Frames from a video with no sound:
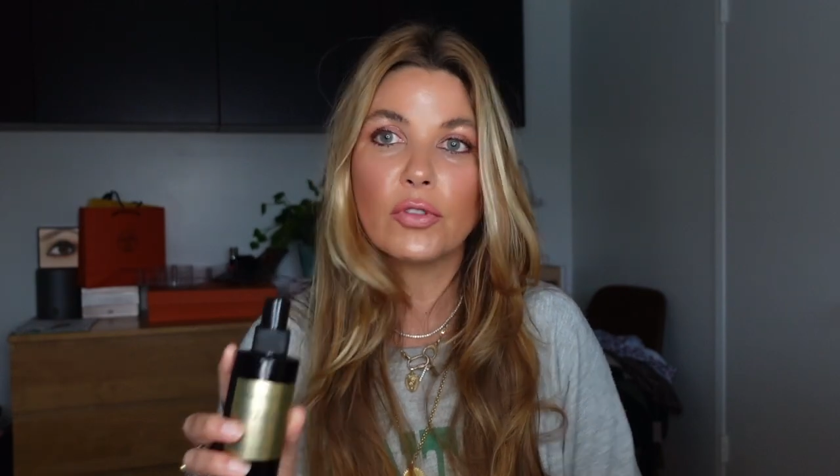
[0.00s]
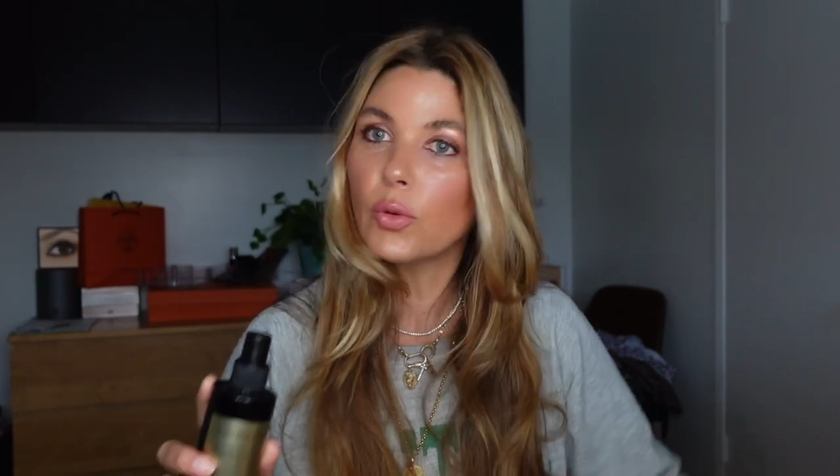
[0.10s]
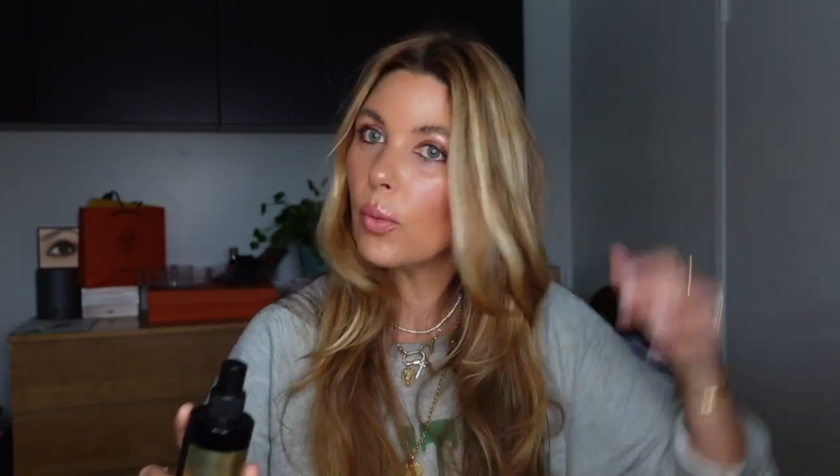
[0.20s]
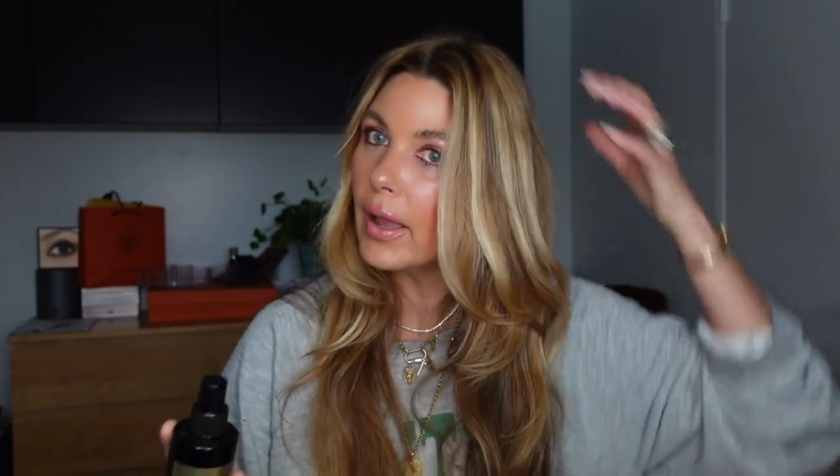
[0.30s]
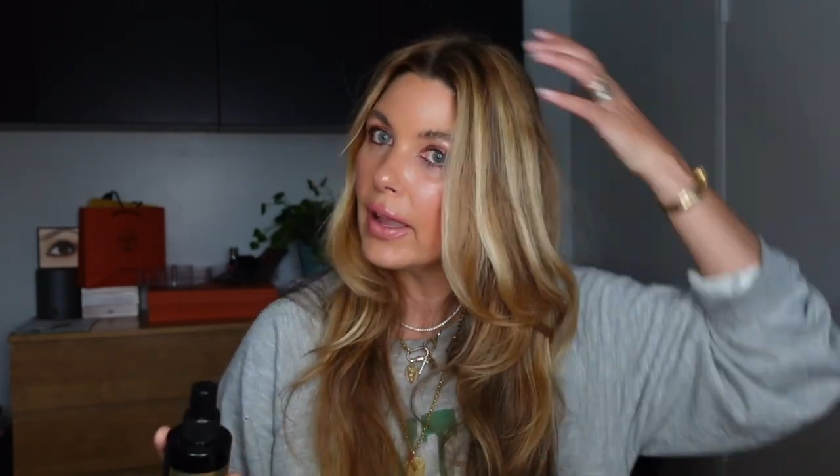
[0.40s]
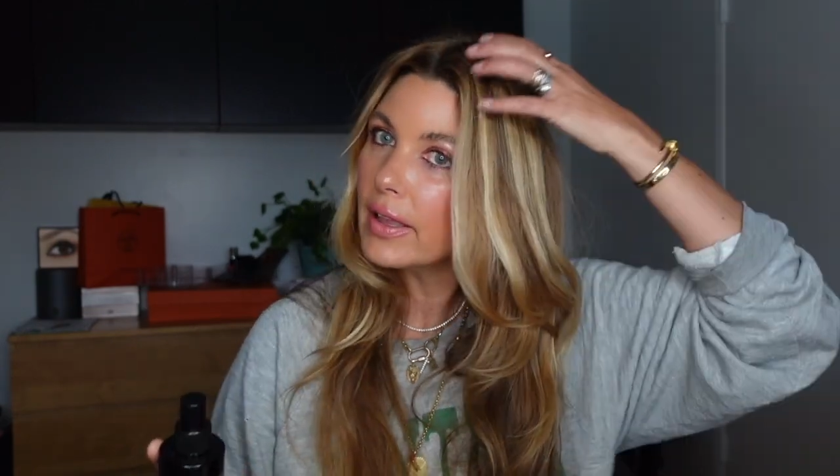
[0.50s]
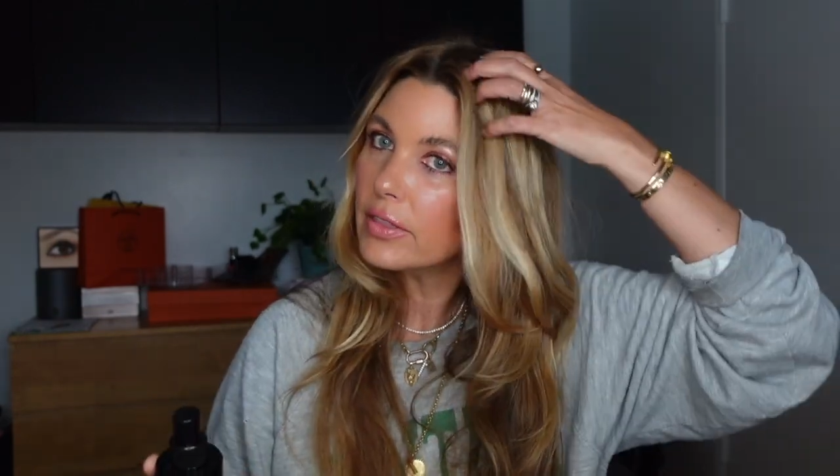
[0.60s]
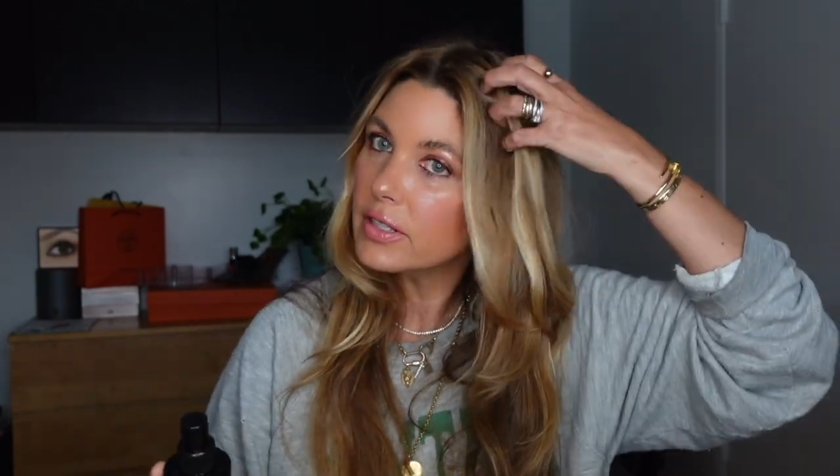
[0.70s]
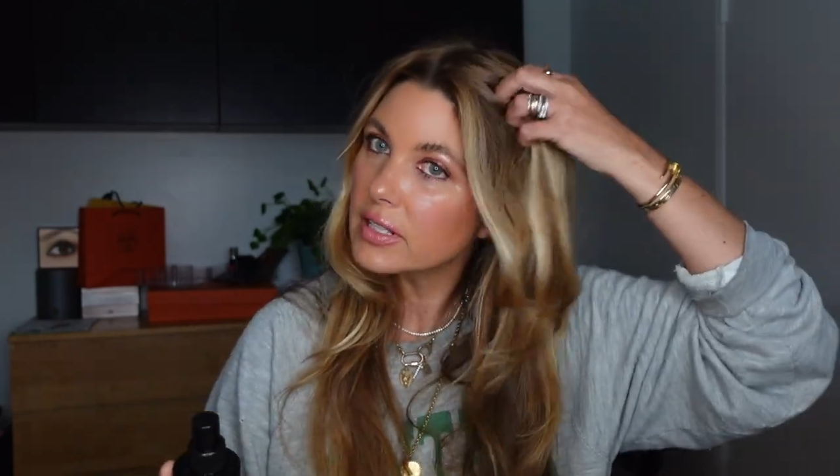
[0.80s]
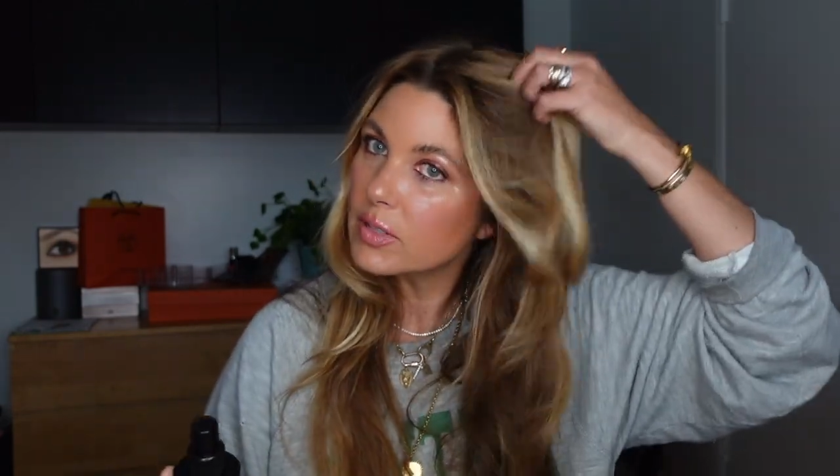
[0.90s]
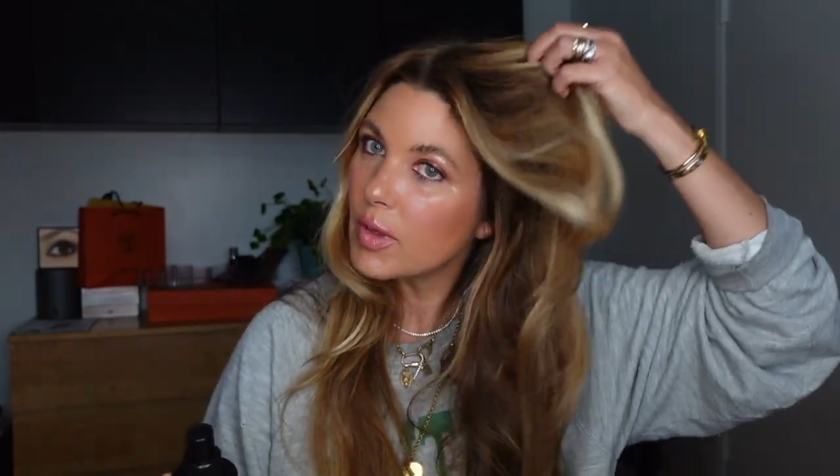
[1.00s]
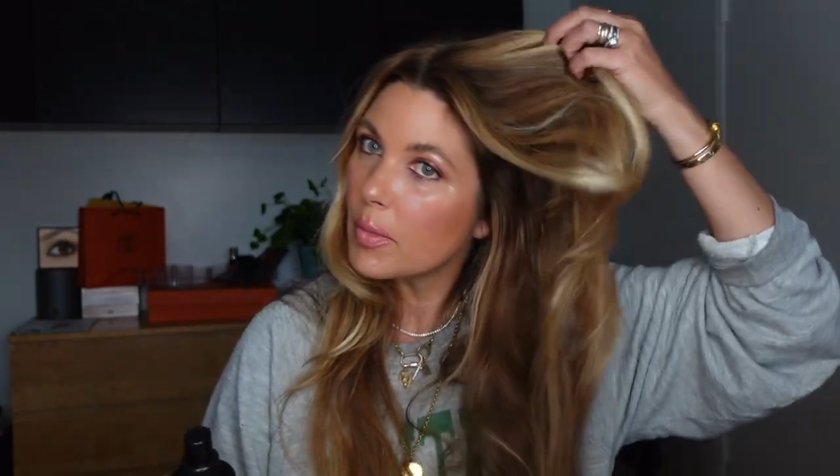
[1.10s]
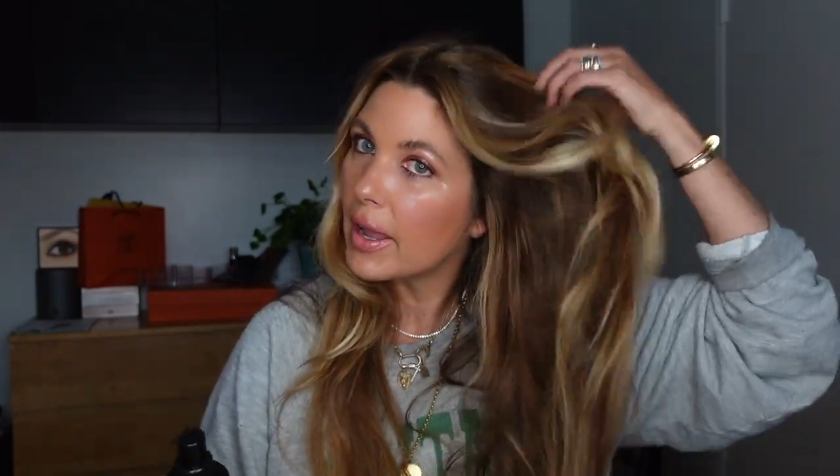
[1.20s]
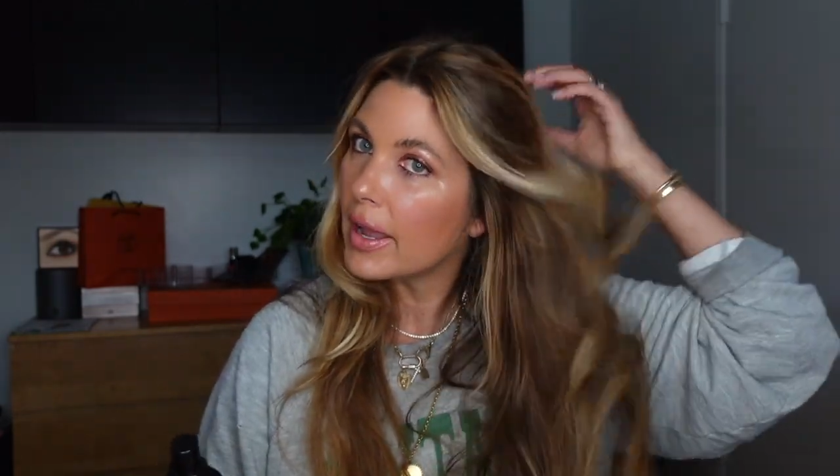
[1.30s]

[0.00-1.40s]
with the way this has made my